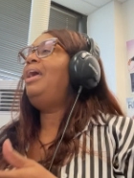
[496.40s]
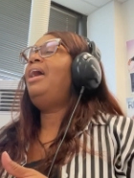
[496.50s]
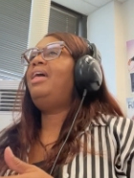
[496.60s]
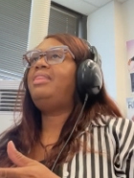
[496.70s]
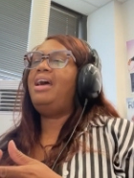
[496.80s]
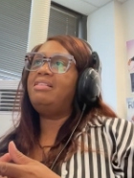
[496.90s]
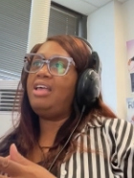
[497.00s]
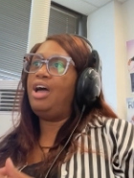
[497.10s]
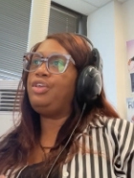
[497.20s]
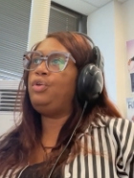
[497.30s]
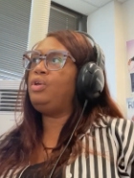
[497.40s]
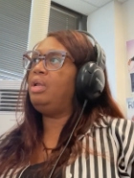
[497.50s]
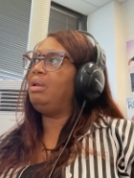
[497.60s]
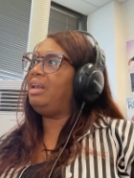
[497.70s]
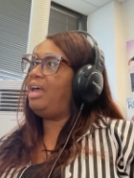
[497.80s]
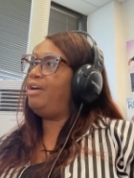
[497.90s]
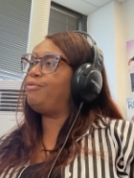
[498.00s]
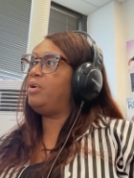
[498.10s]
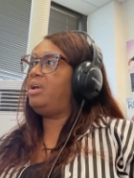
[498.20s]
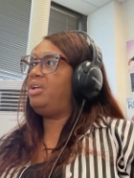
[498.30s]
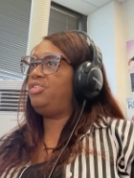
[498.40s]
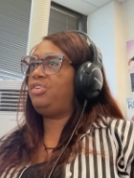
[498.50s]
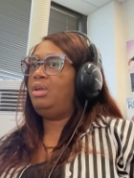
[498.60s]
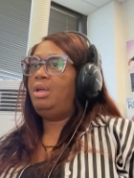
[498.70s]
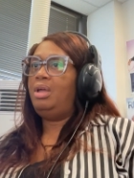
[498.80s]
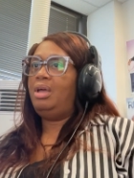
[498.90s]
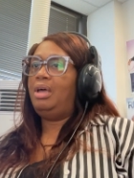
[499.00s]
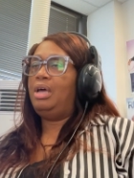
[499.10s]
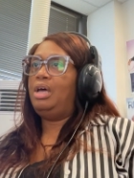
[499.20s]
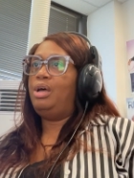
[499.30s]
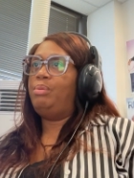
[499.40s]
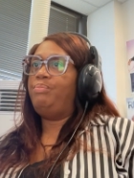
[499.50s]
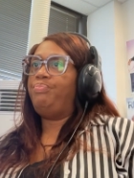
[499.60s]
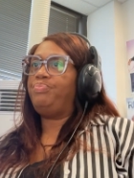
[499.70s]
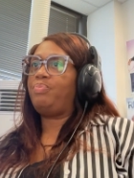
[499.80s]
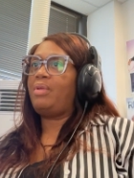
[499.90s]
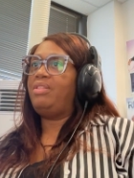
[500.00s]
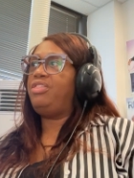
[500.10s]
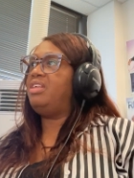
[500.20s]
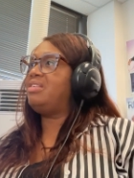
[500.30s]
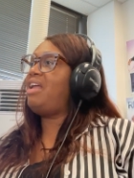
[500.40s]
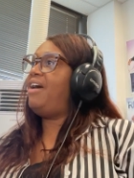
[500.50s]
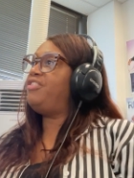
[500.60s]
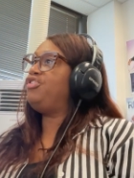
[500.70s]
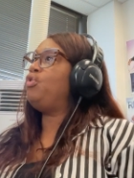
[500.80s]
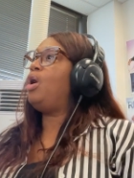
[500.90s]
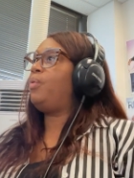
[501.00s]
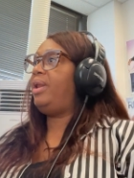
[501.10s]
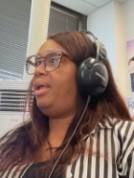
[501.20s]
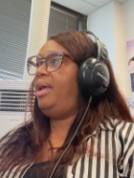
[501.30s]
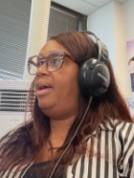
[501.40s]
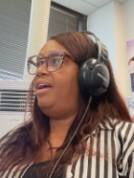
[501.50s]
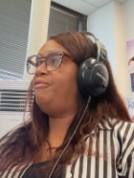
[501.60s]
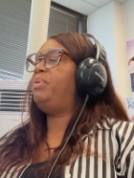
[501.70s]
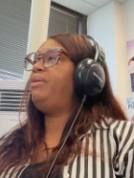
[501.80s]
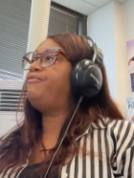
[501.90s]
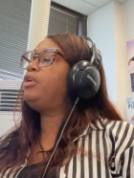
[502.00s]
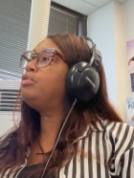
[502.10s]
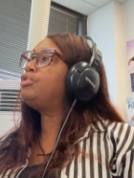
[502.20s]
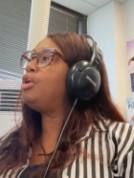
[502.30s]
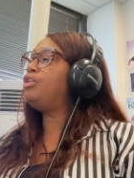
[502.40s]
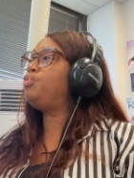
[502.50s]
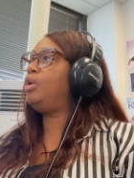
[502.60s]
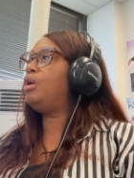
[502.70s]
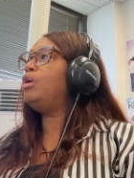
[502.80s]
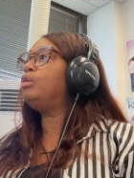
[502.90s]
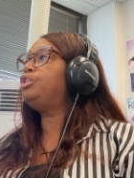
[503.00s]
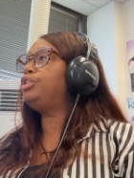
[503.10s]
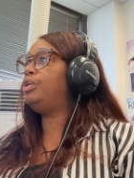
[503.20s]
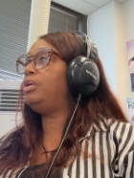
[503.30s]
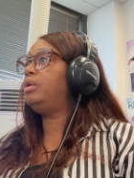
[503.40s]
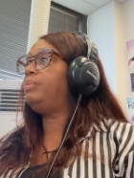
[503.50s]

And that's how you can leverage um, the staff that you already have. But it first starts with culture.